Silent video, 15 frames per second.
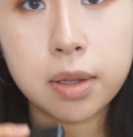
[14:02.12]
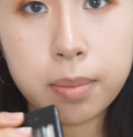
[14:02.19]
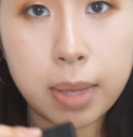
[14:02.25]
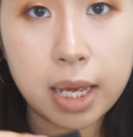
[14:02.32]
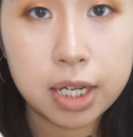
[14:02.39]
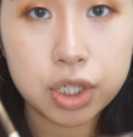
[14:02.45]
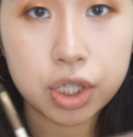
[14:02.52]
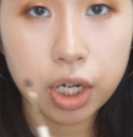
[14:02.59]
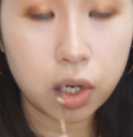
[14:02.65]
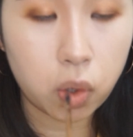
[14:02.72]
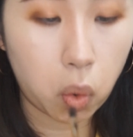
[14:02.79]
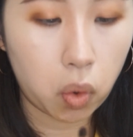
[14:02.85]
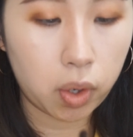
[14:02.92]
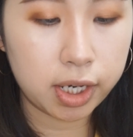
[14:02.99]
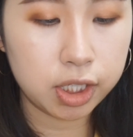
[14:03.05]
the major
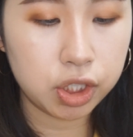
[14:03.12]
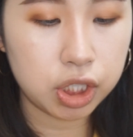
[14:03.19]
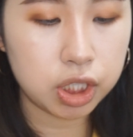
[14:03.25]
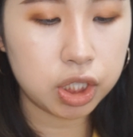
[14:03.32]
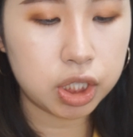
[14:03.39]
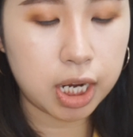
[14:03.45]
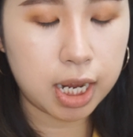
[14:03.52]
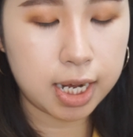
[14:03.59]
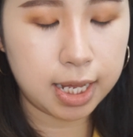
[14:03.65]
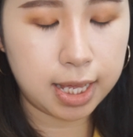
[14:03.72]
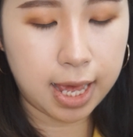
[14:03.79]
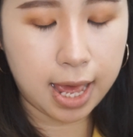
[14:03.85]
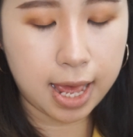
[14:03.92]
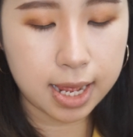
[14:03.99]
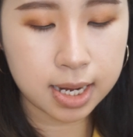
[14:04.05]
orangey shade
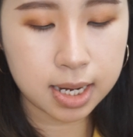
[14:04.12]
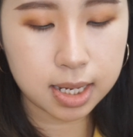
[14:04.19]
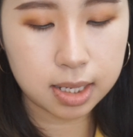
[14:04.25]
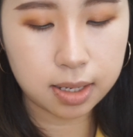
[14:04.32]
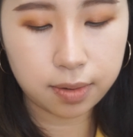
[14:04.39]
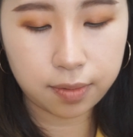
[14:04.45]
again